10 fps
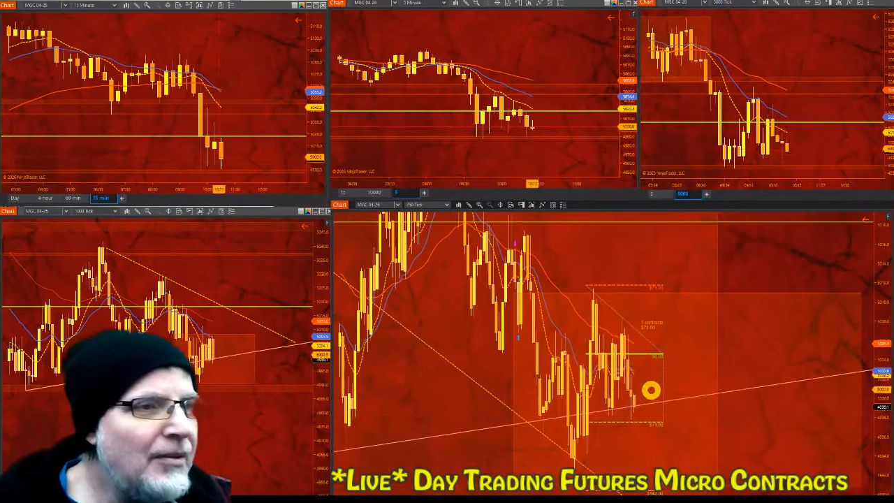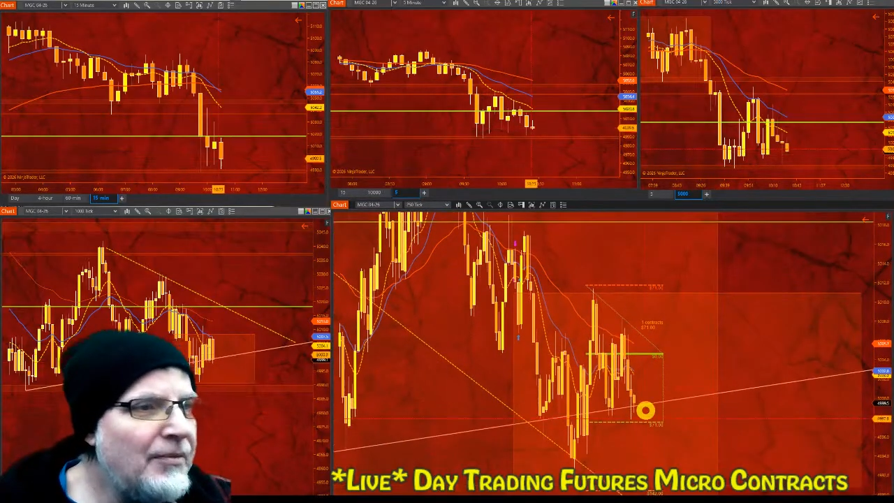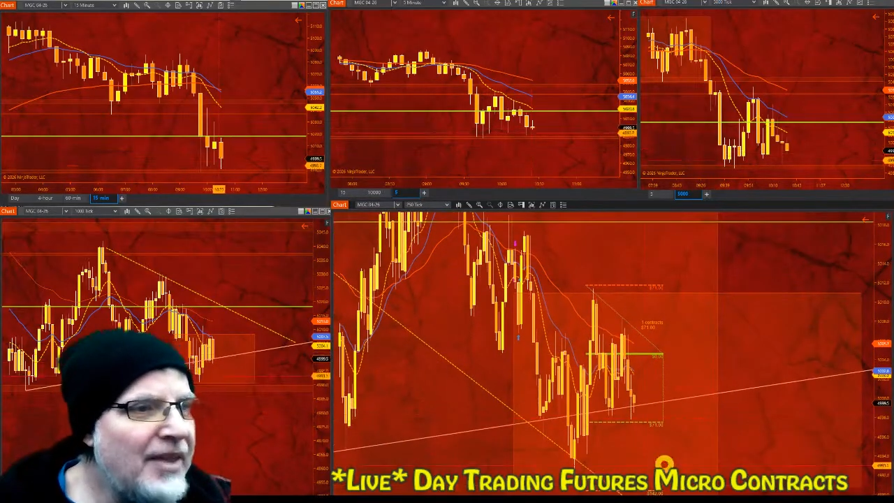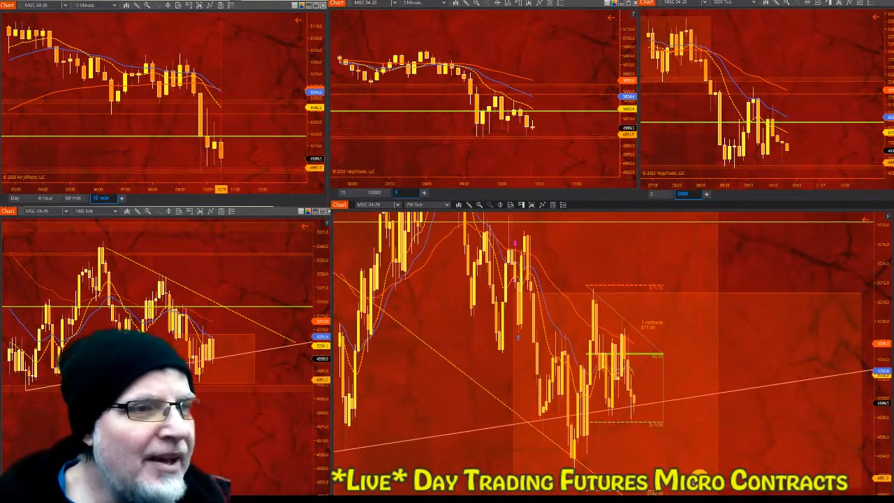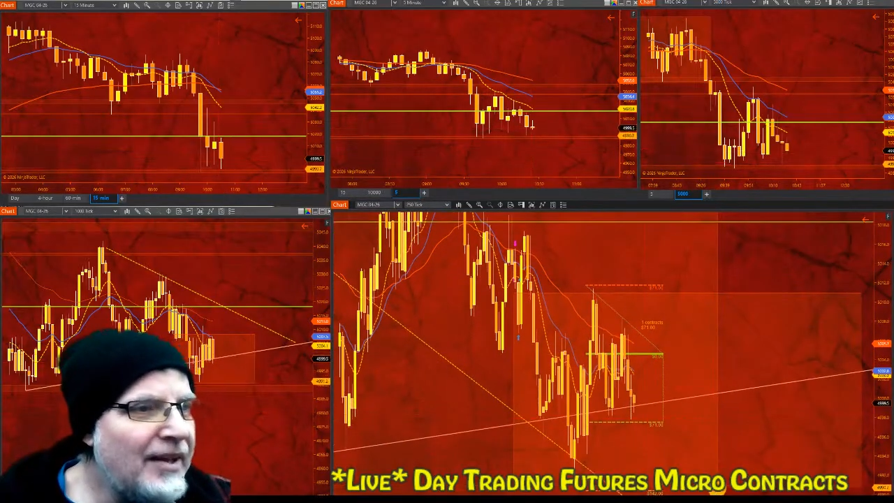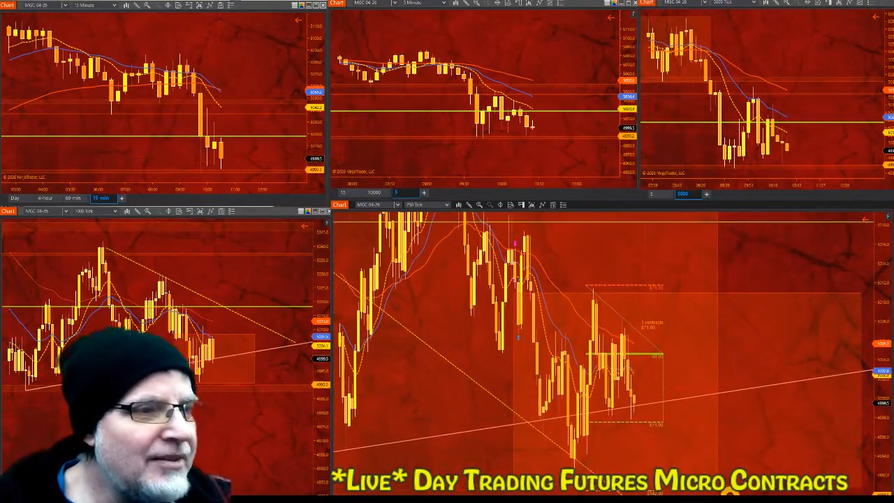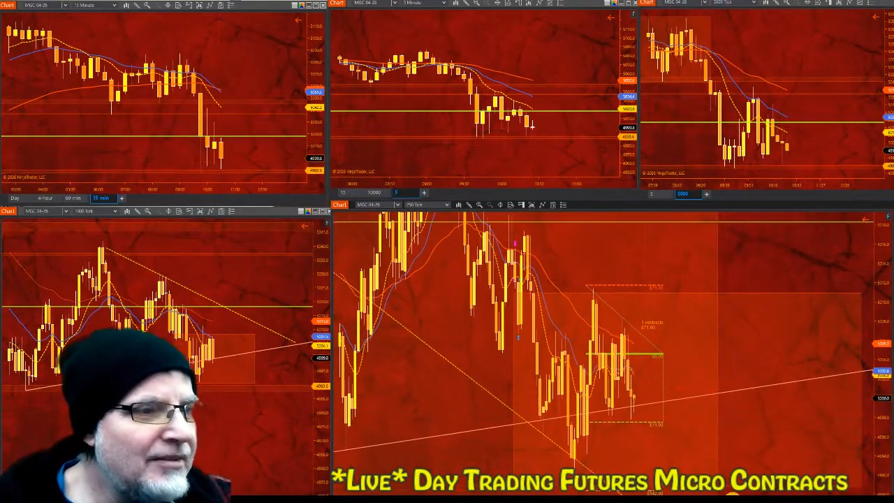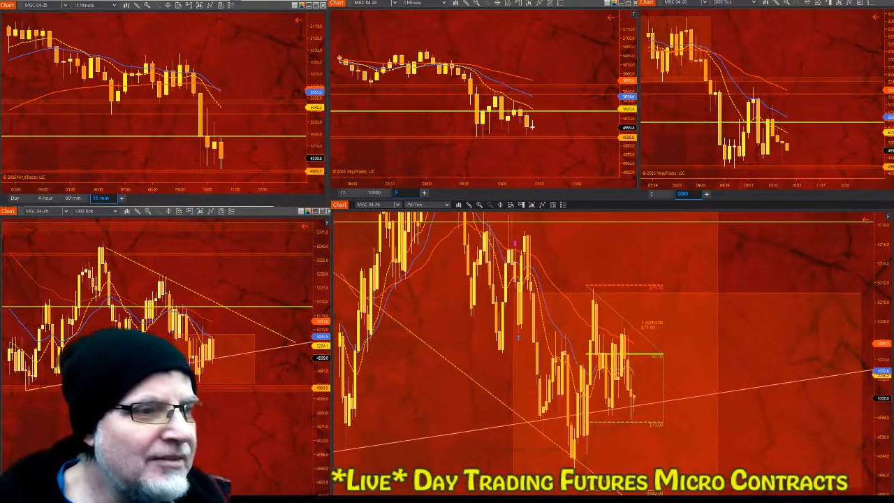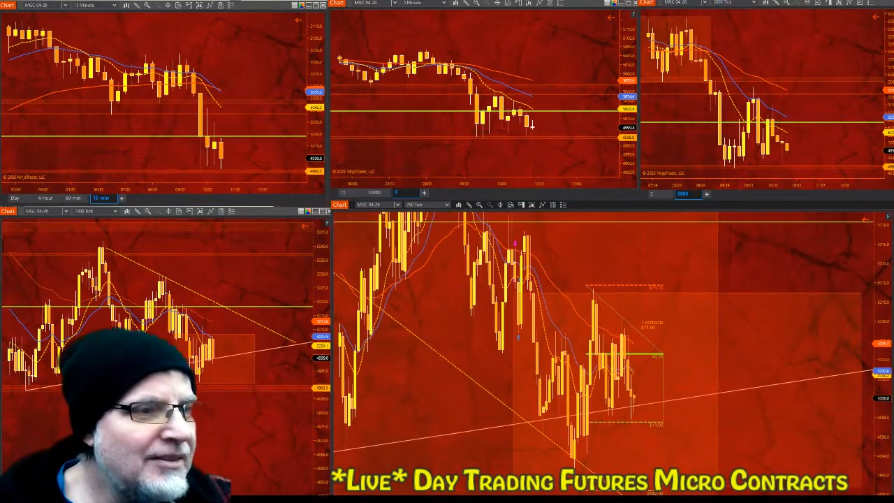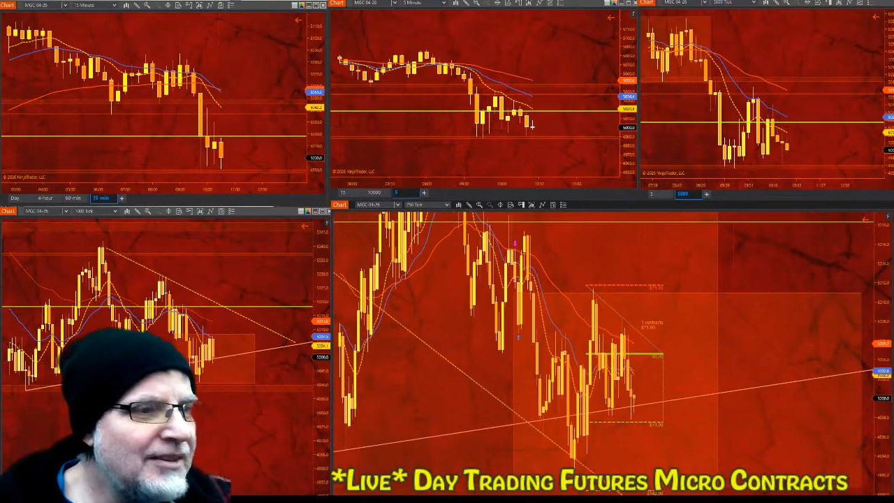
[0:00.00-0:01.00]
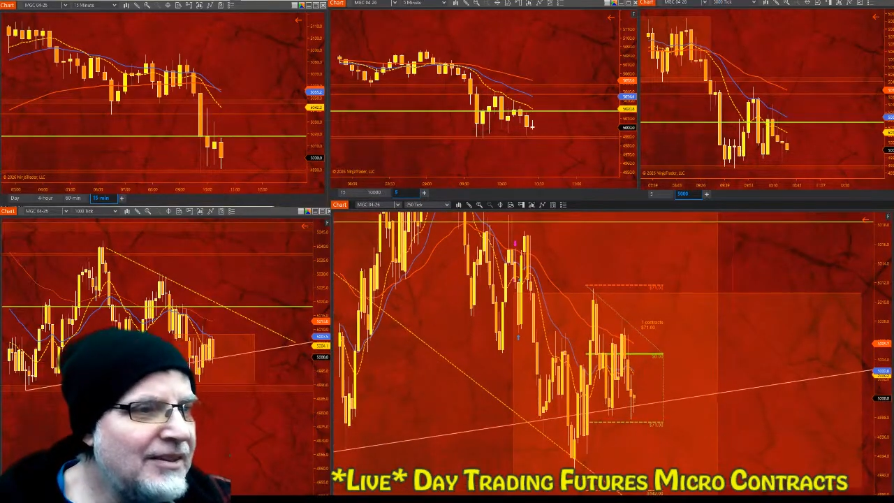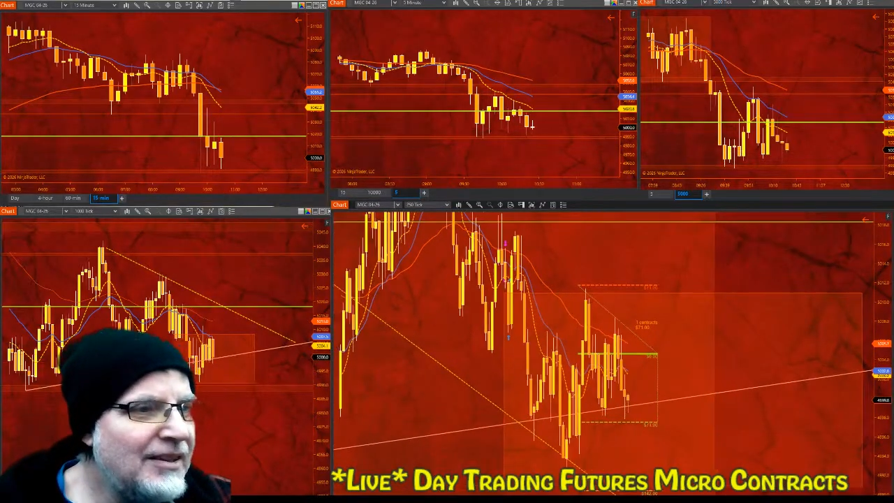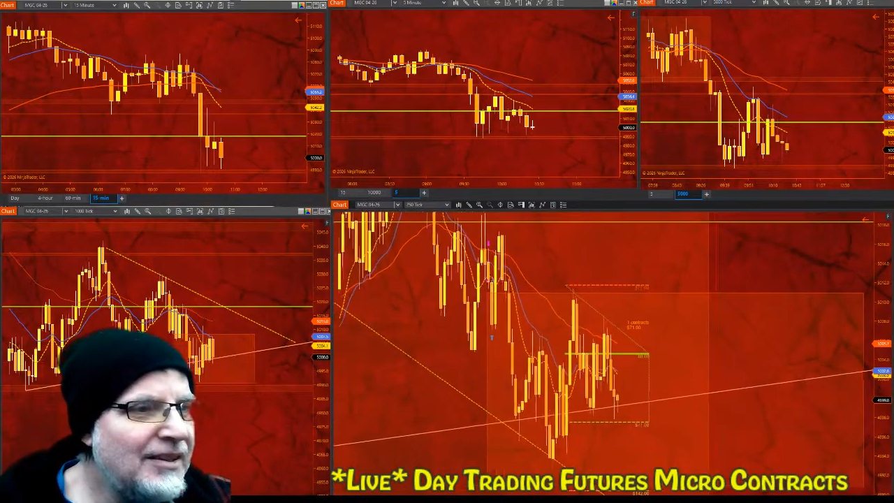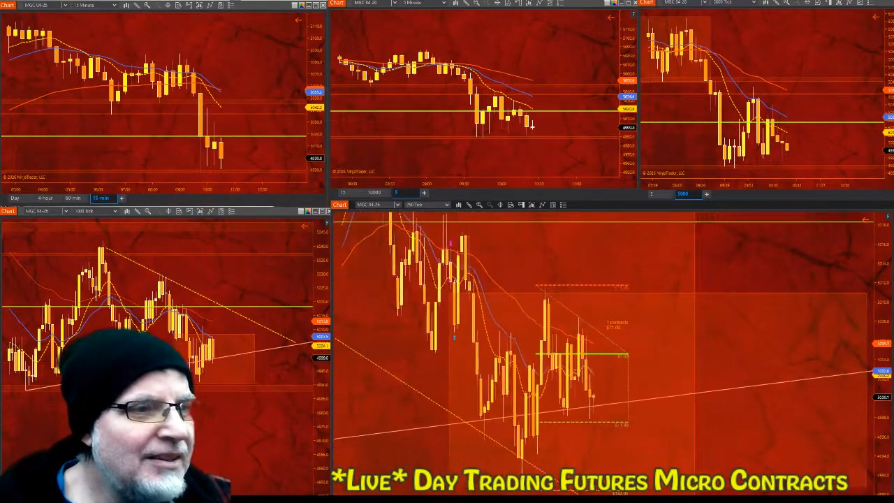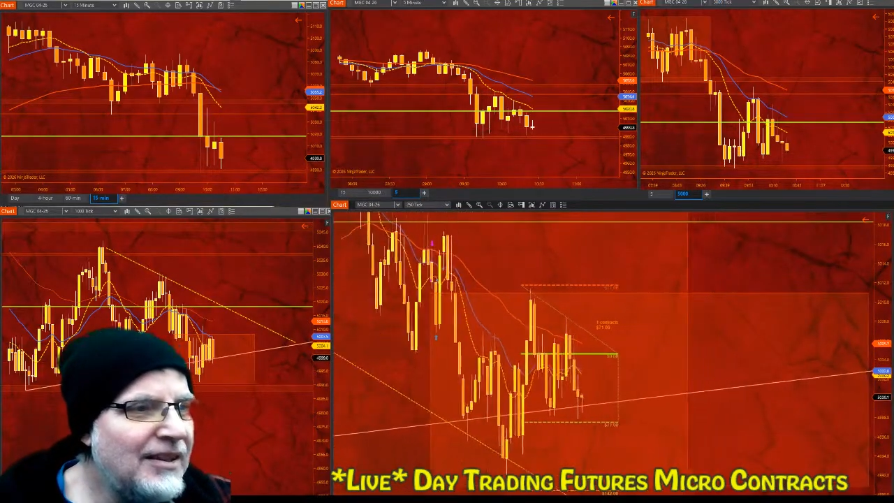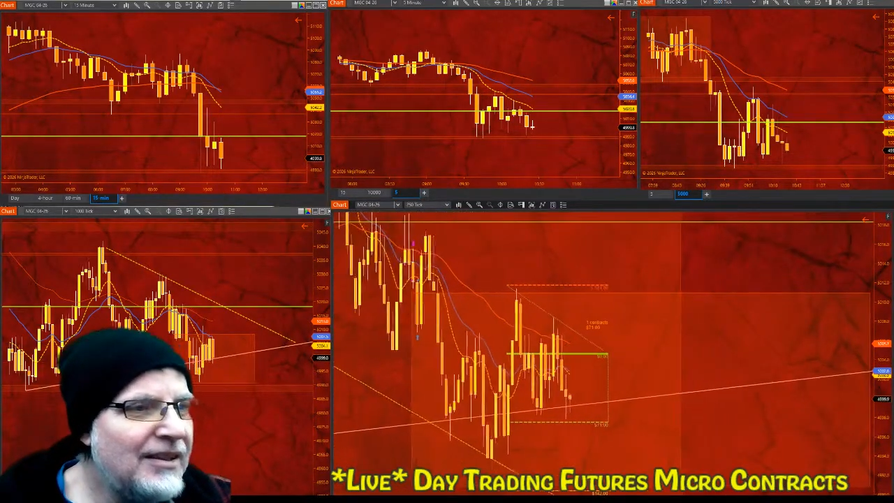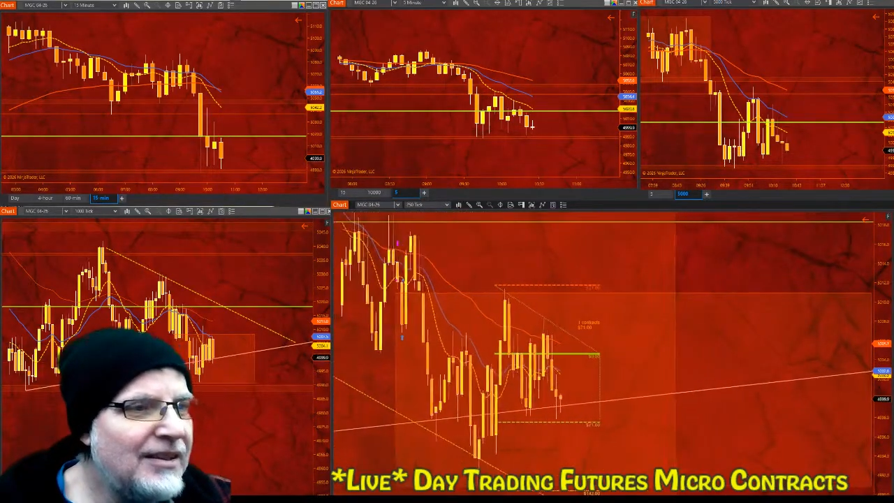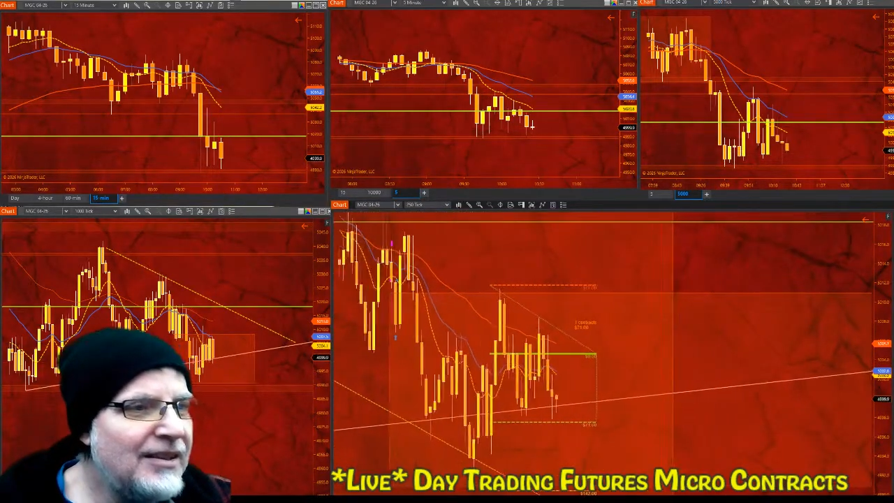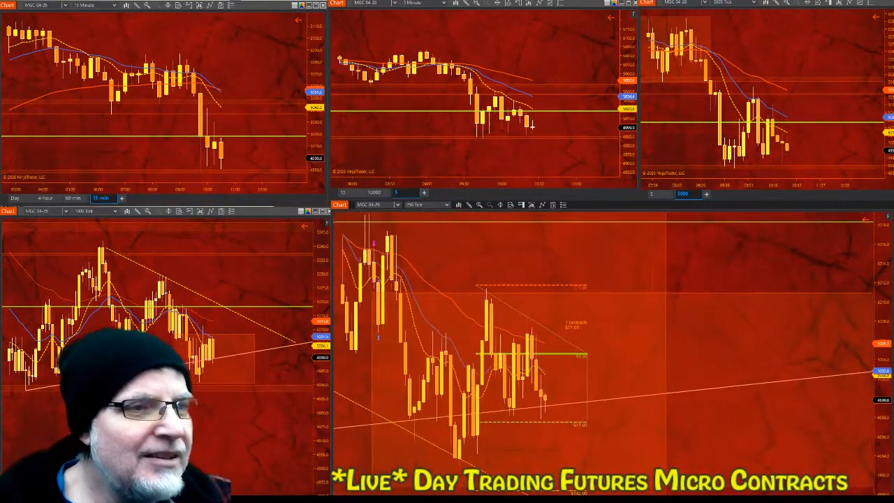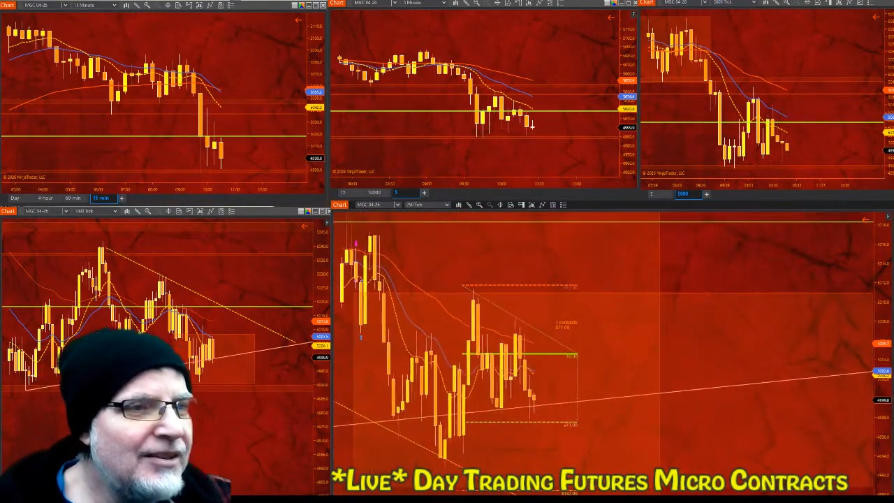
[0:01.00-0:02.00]
that
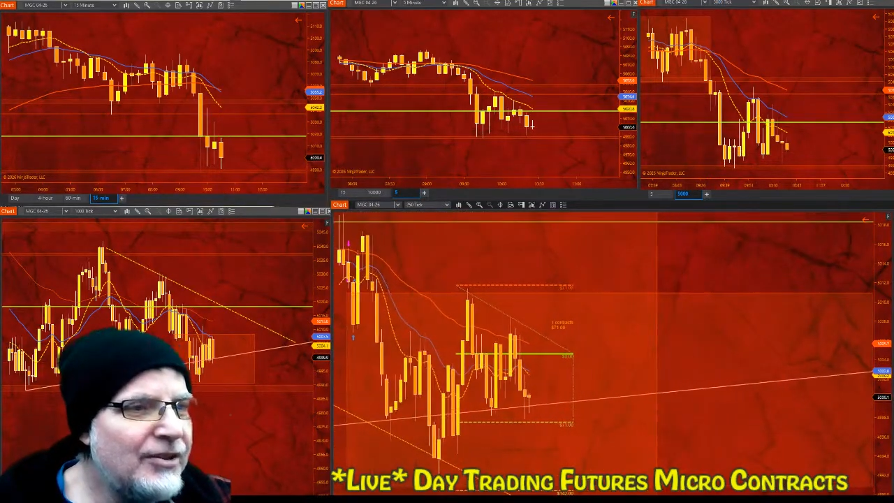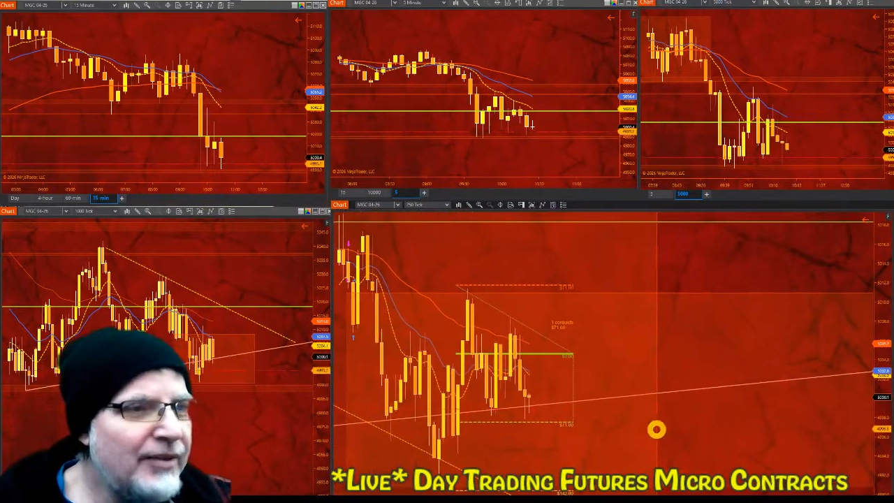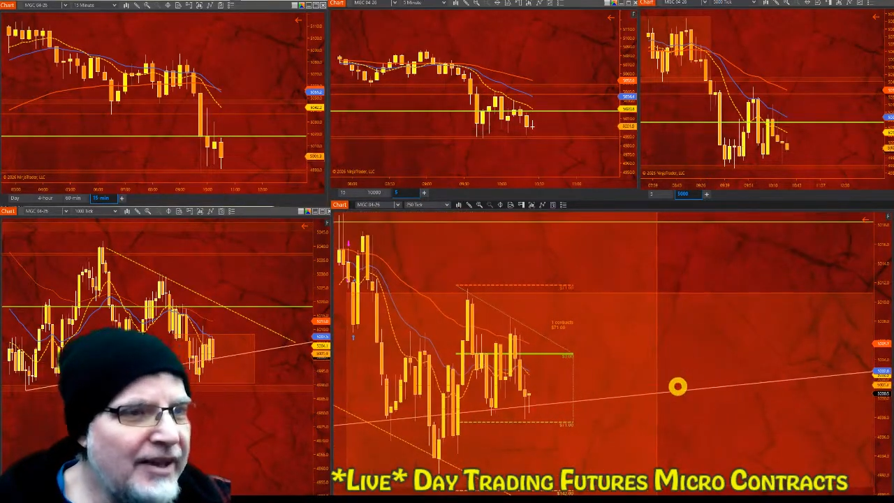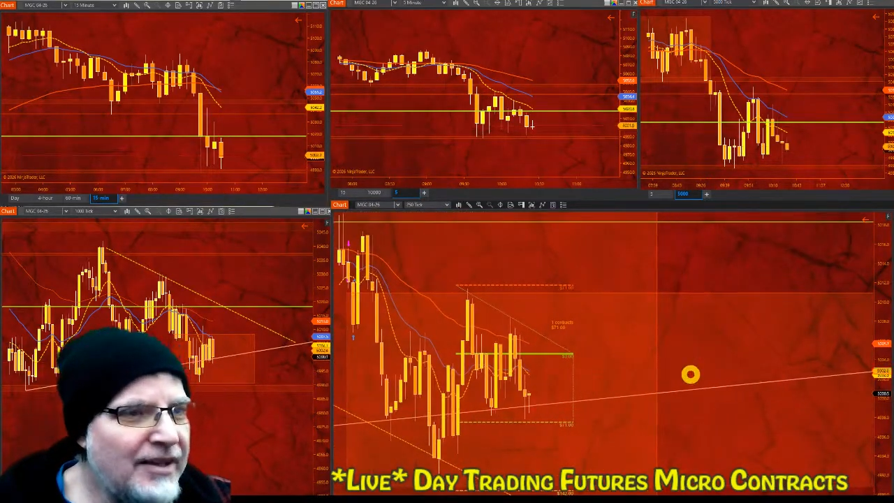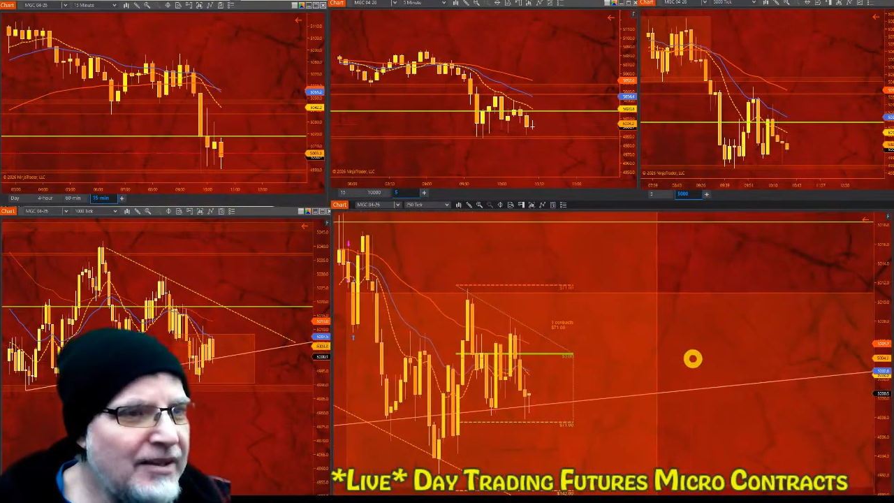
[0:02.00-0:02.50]
trade.